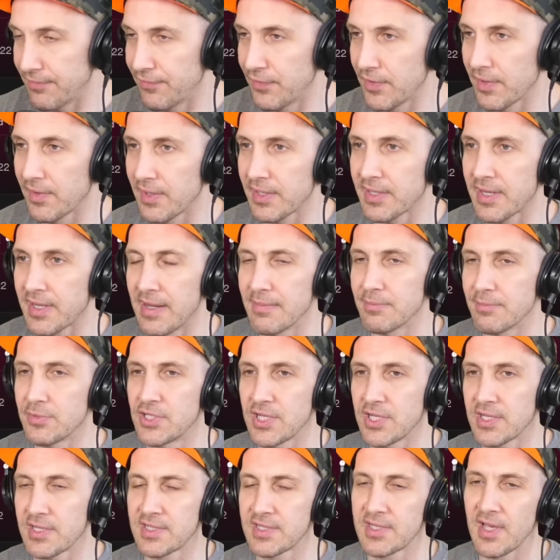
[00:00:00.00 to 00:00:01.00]
feel like I'm
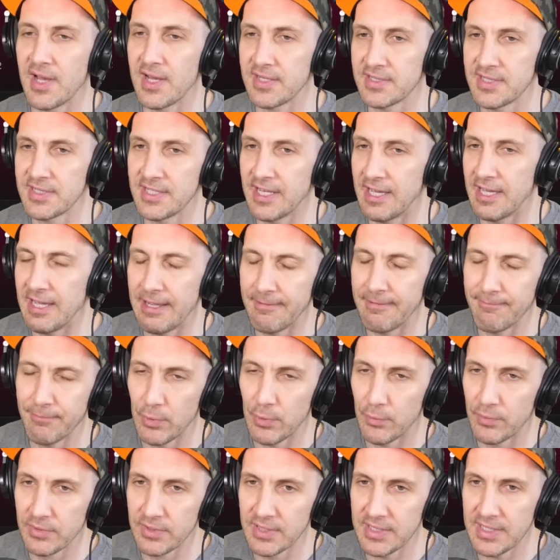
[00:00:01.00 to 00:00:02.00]
Jigsaw today,
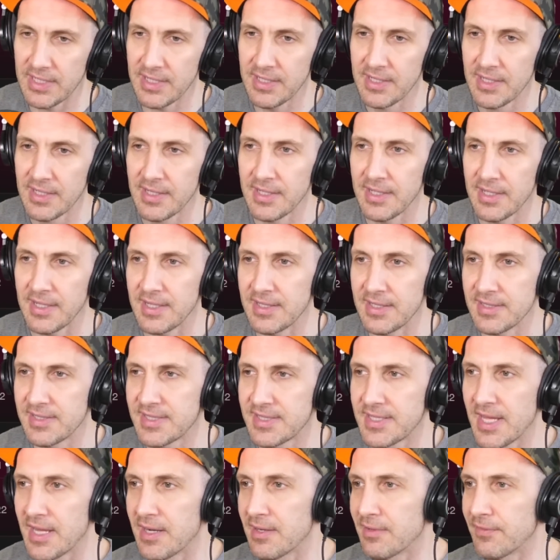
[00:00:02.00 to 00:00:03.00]
only
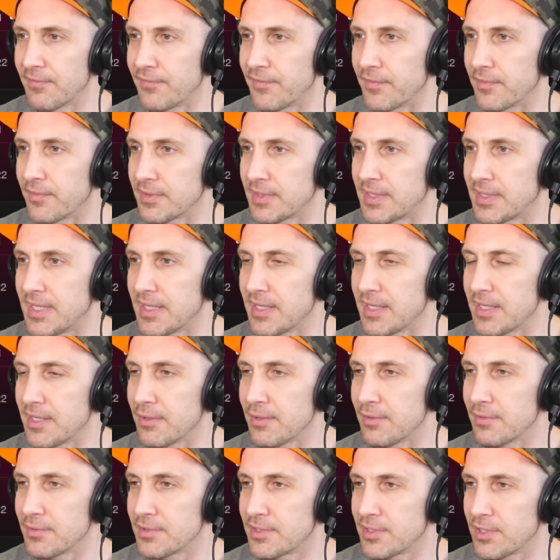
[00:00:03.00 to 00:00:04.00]
instead of getting
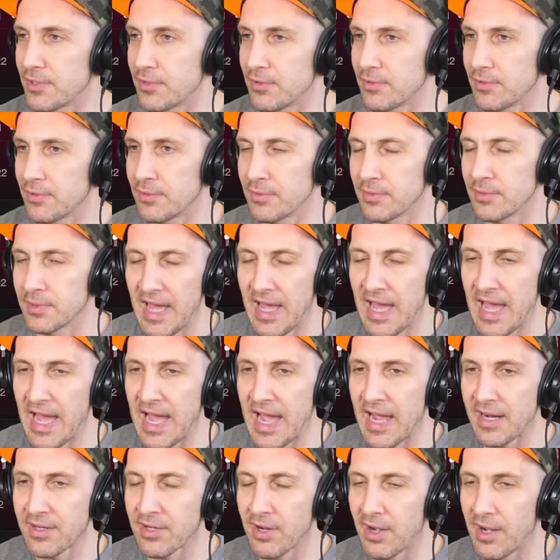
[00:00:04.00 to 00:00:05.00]
you to
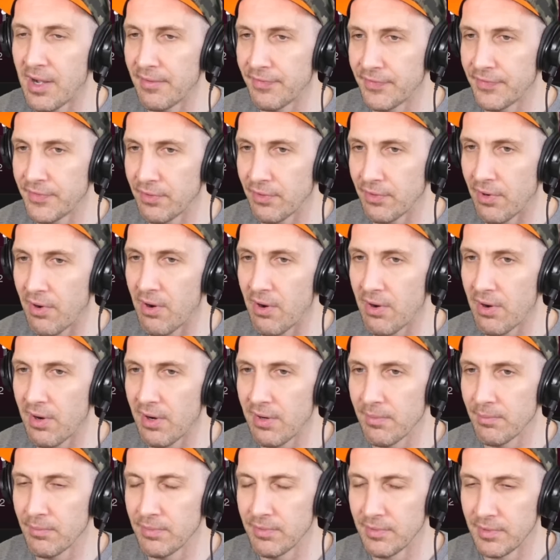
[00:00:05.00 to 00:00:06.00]
hack off your
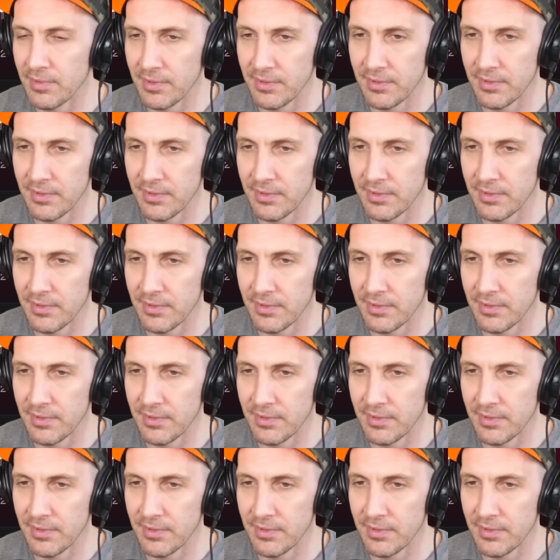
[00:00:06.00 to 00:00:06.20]
arm